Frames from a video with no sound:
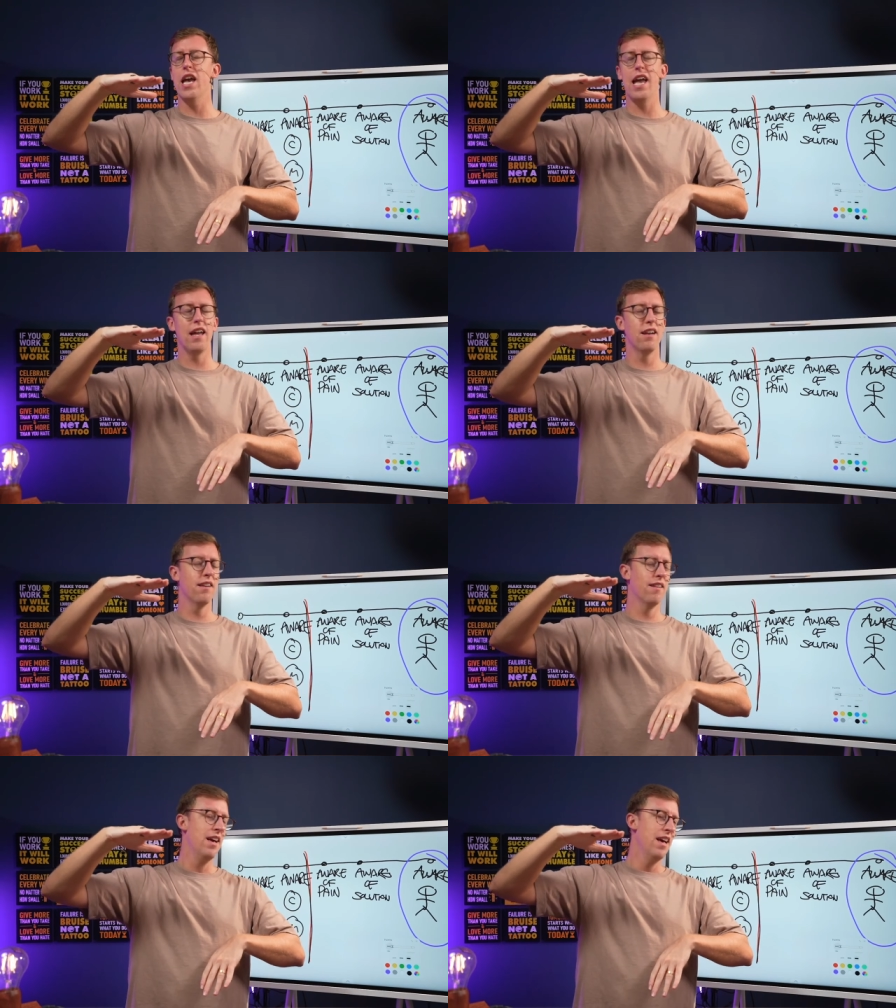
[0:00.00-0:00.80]

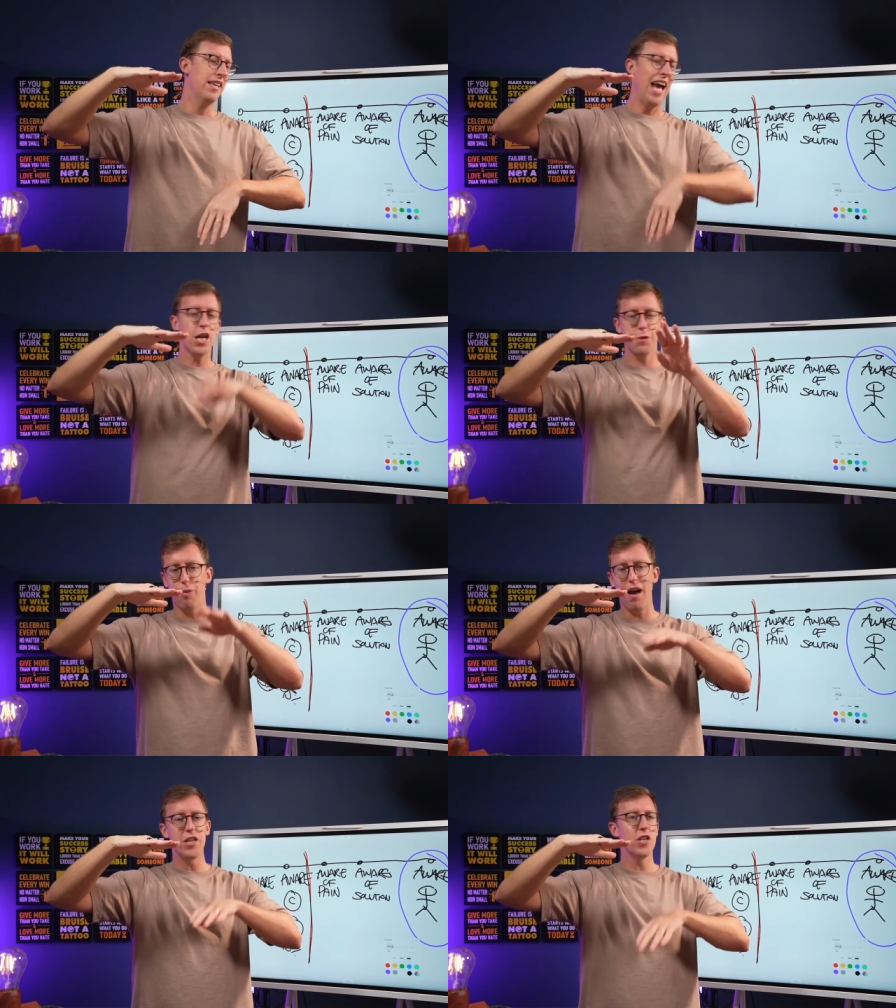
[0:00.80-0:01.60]
in gas
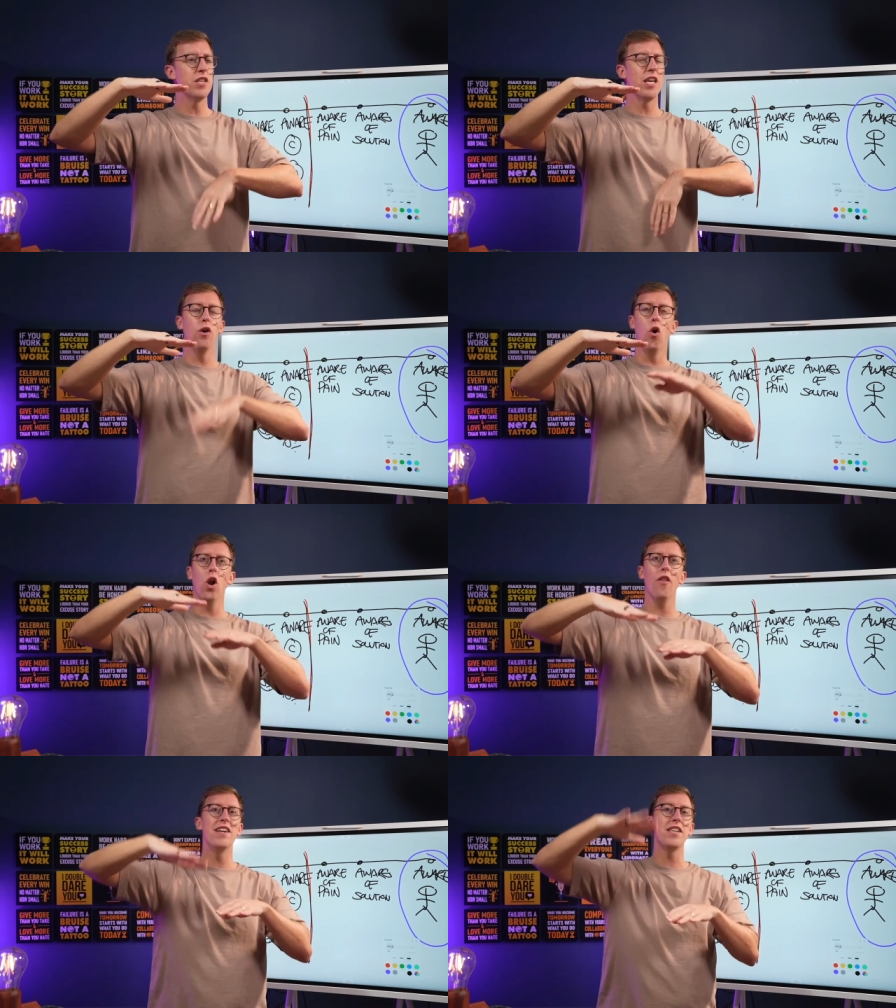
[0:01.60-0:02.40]
prices, in
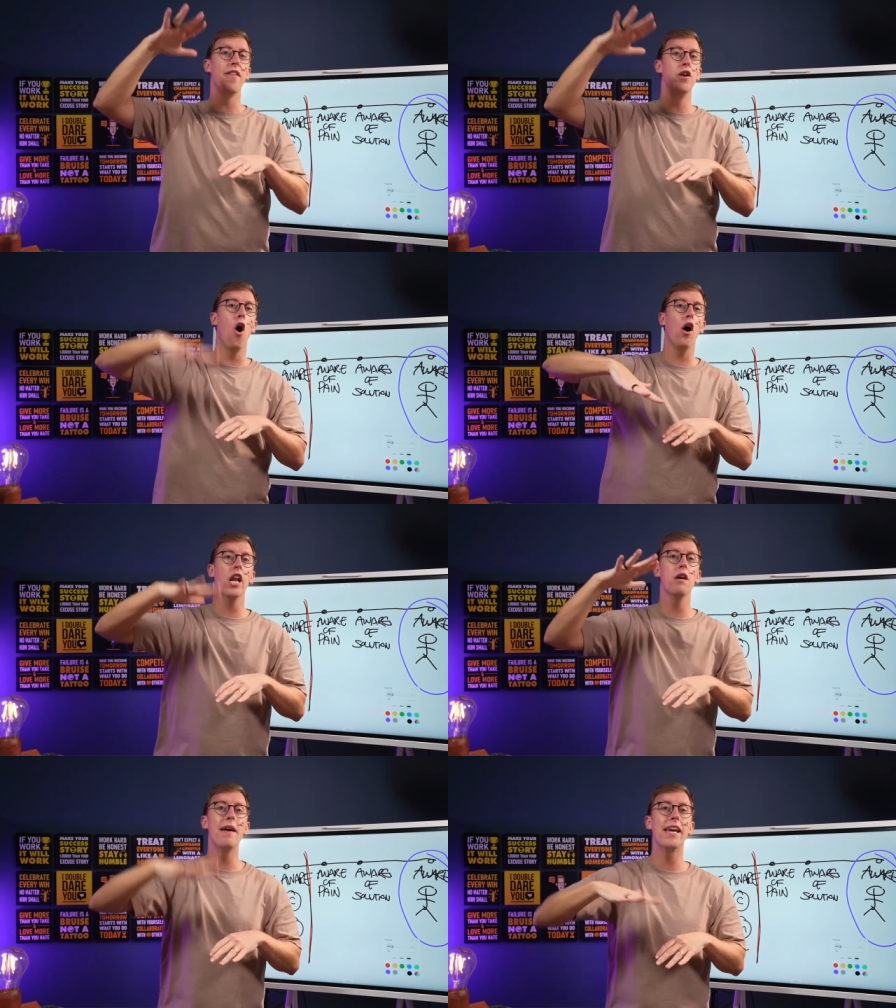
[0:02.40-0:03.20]
all this, and they're not
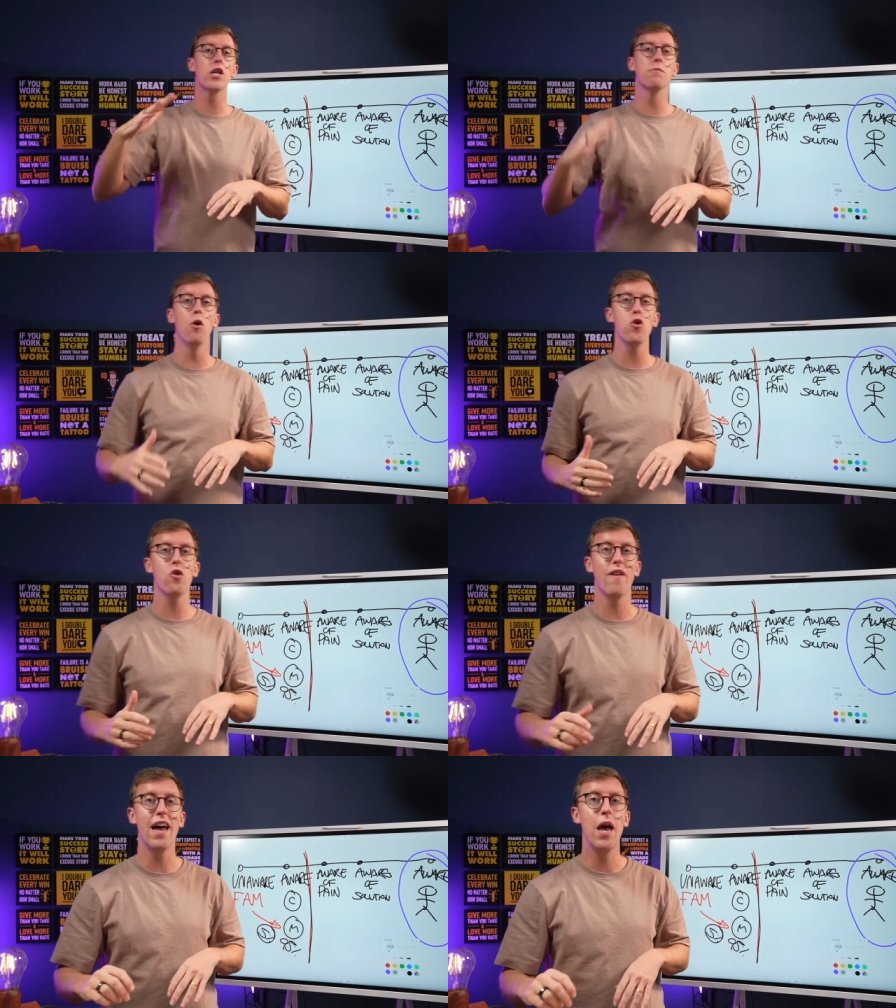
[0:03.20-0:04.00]
going to make as much
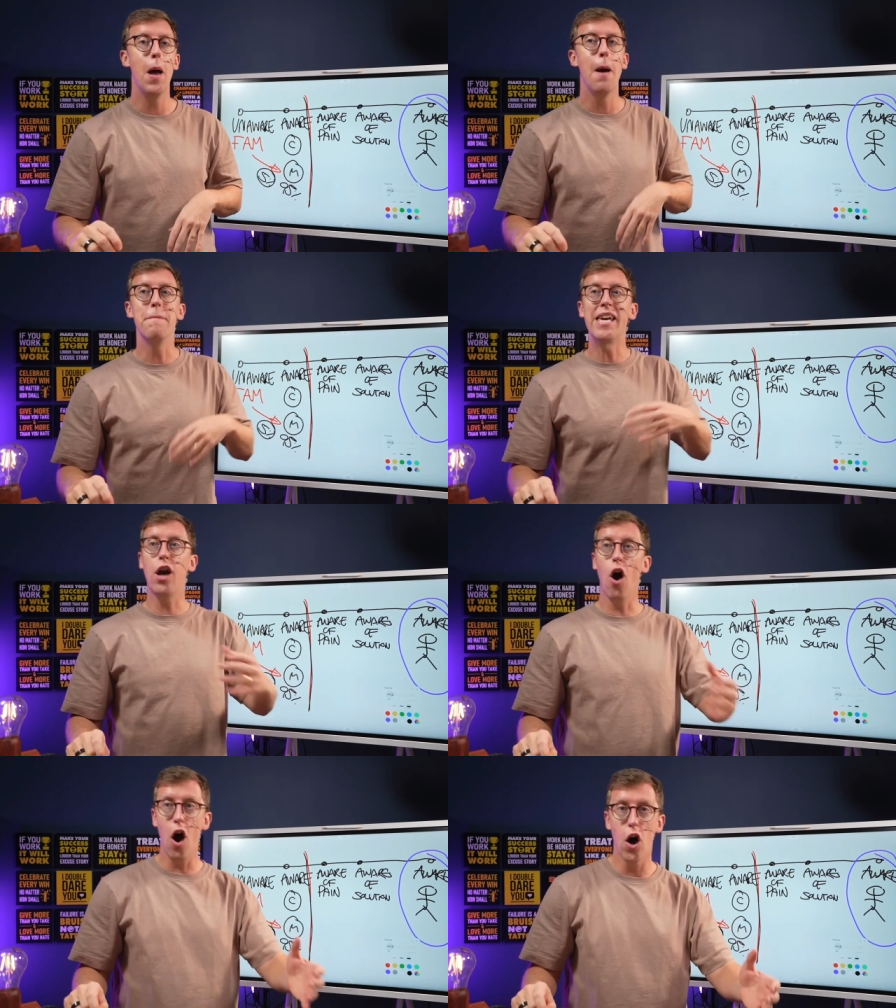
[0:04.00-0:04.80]
of it
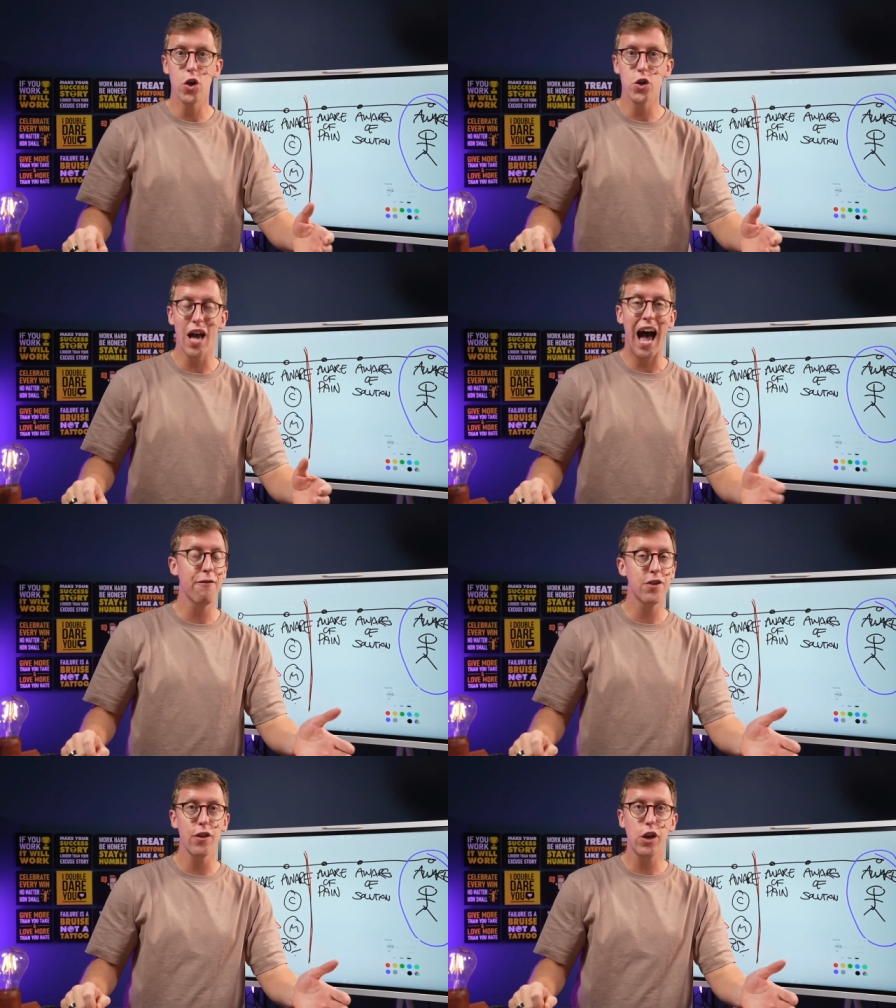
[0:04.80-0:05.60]
because
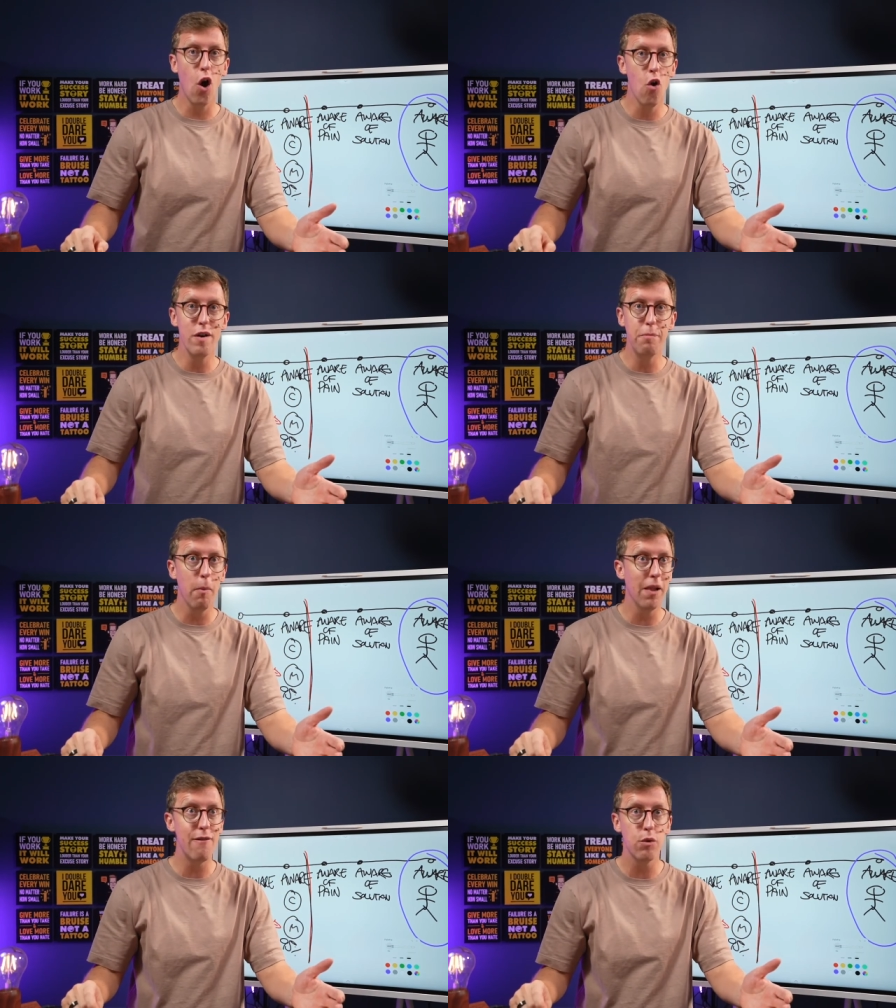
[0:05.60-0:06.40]
after the COVID
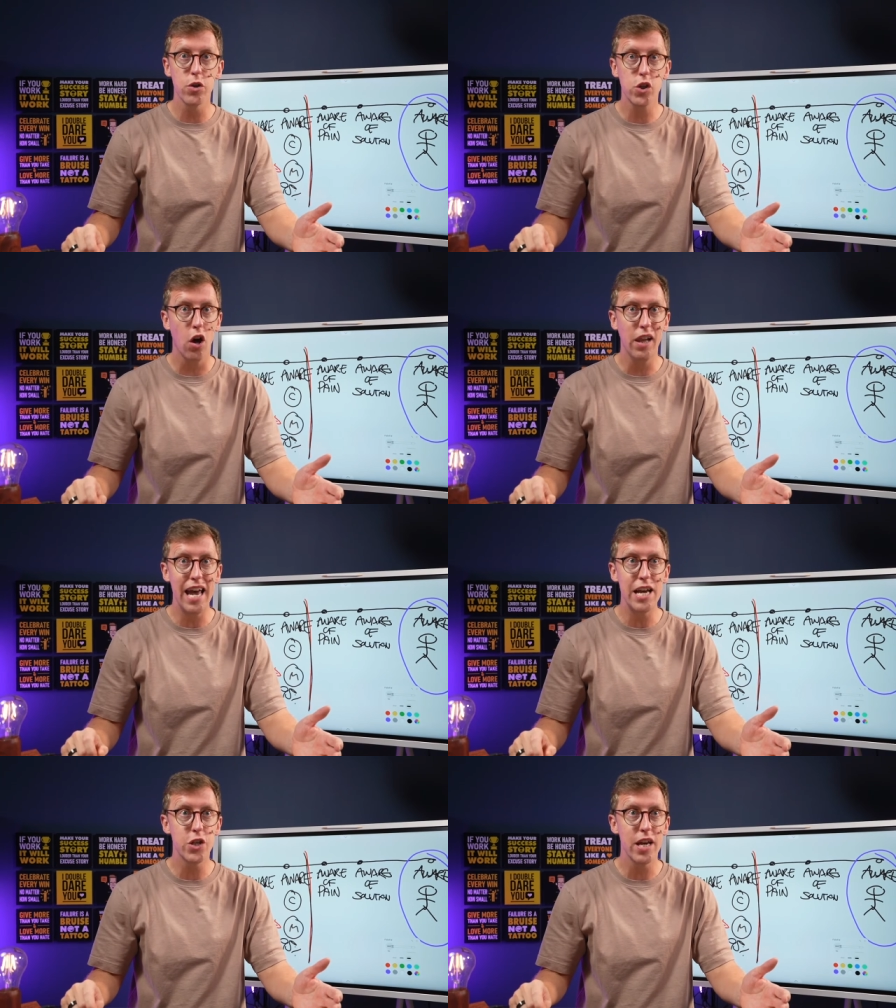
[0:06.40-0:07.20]
bubble, everyone's got
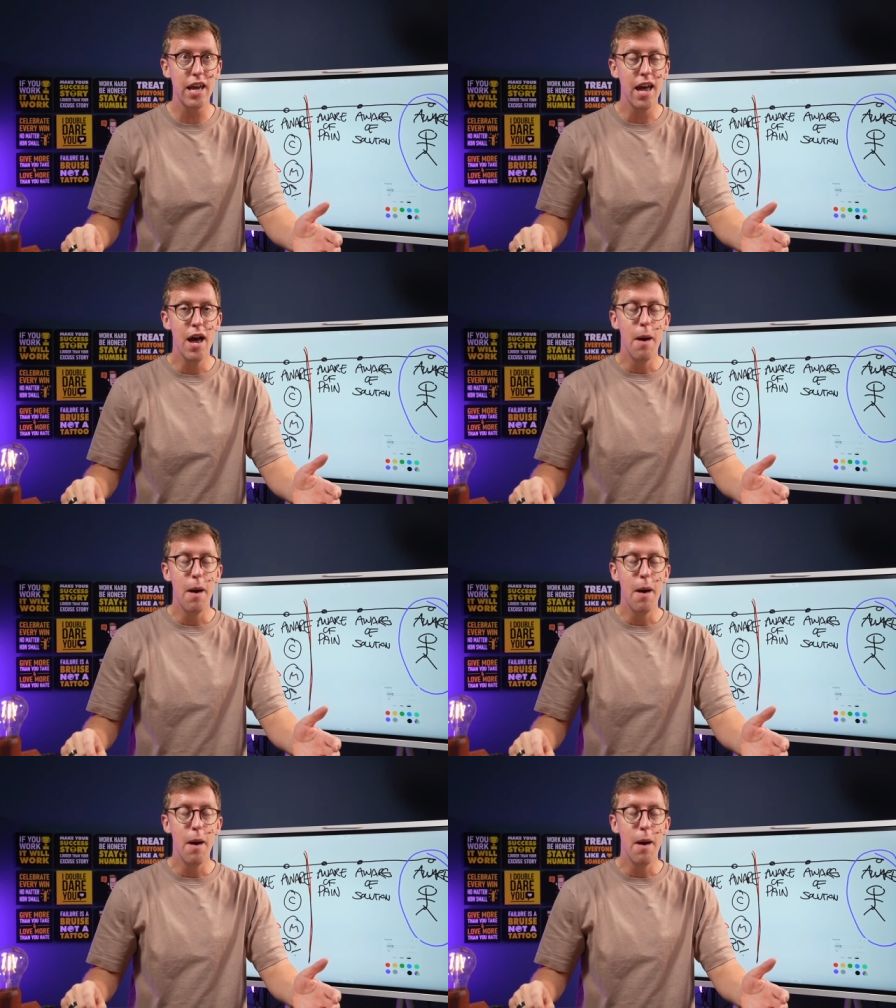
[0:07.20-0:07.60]
lazy.